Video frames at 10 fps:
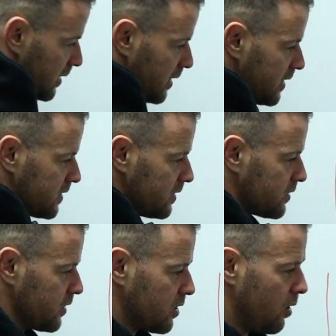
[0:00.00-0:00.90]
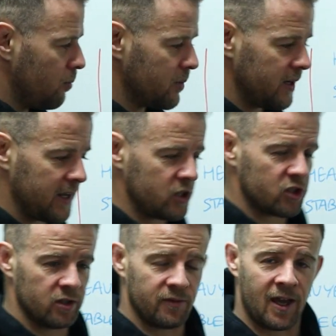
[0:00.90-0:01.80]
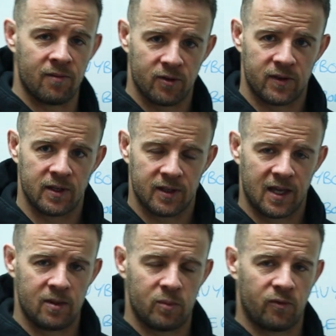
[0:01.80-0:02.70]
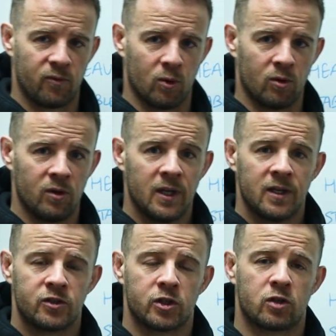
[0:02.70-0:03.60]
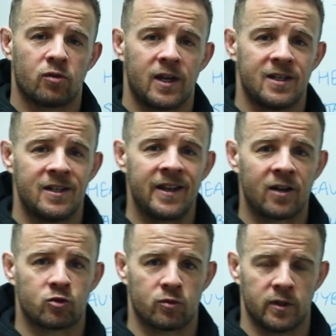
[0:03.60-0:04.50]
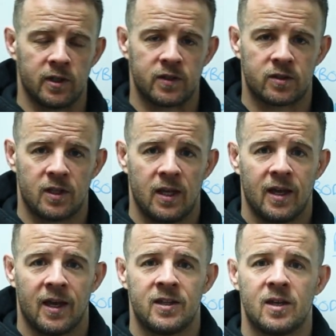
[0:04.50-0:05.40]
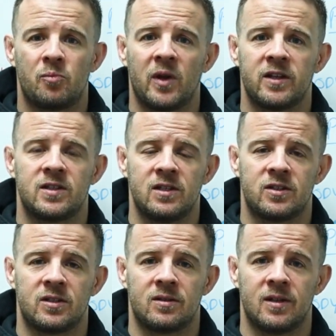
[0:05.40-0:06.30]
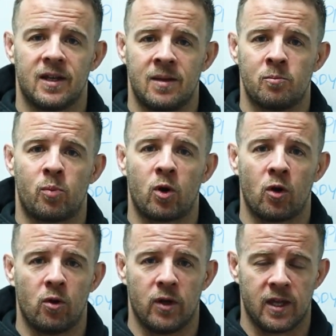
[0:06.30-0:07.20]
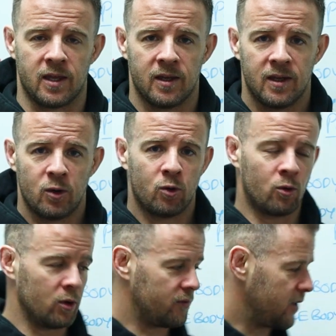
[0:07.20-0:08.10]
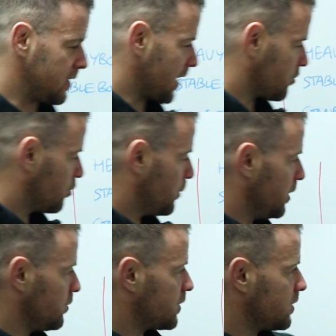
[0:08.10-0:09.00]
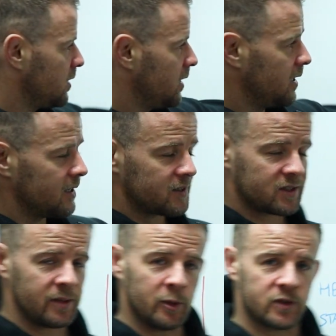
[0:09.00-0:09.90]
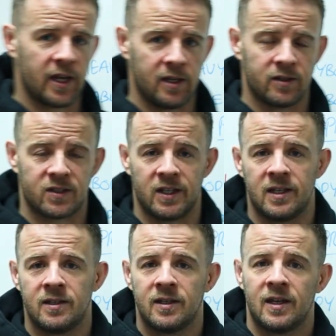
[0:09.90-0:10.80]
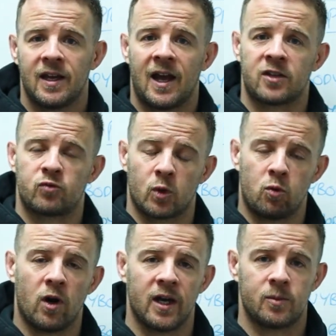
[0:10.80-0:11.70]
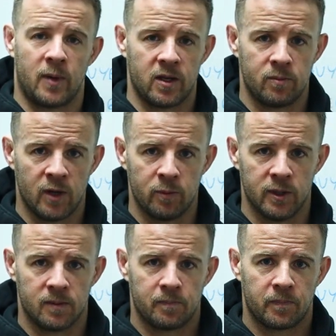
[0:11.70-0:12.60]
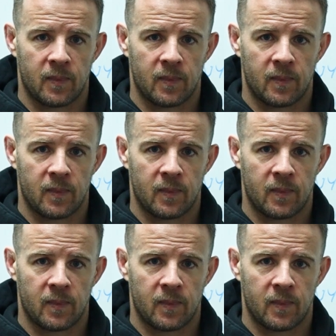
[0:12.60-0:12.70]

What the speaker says: Now this is the combination of everything that came before to create naturalness and the ability to employ all of these attributes simultaneously as required by the moment.